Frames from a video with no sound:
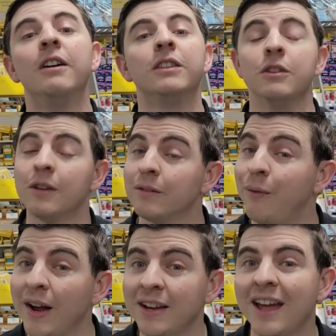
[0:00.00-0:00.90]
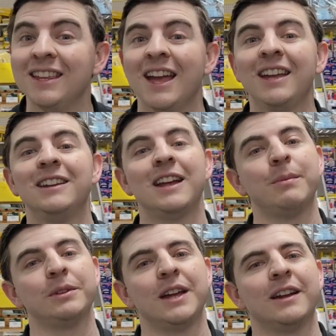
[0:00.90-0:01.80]
you can find it at
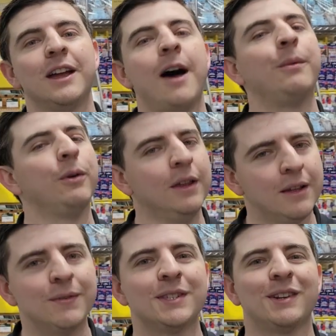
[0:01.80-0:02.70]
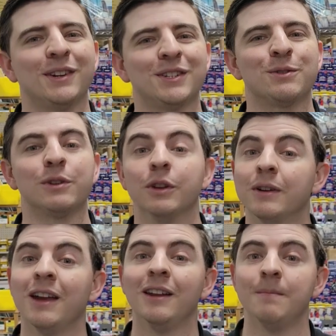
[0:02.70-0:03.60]
yankeedabbler.com, or you can visit our store
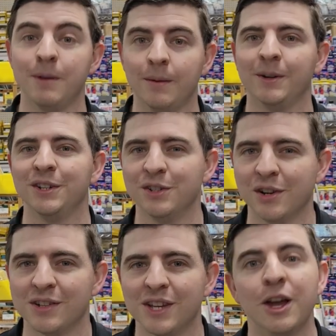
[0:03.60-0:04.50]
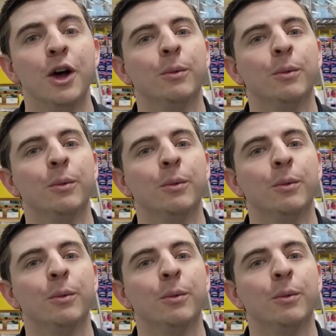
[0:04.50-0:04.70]
located in Belmar, New Jersey.